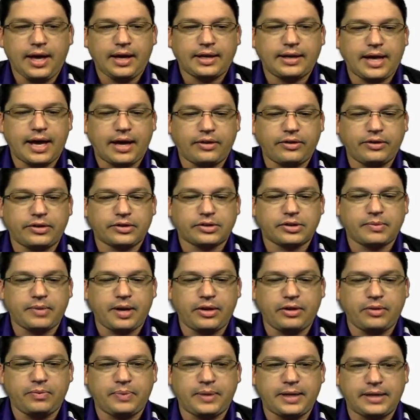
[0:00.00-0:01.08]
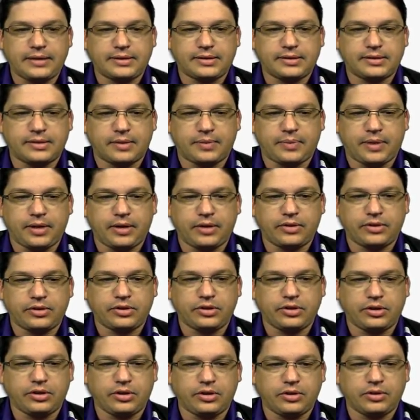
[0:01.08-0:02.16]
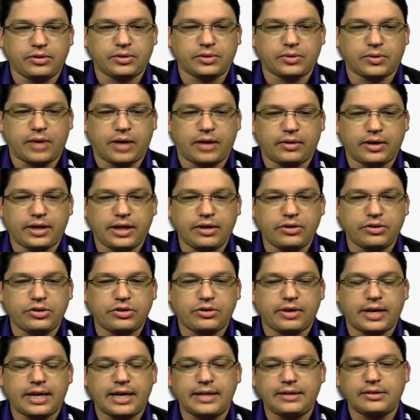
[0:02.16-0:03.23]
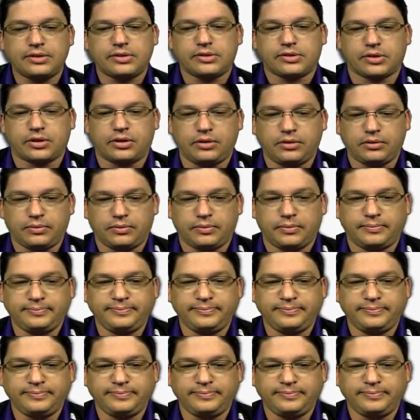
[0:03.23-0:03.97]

Now there's some other pieces up here that you can do as well. Here's your insert.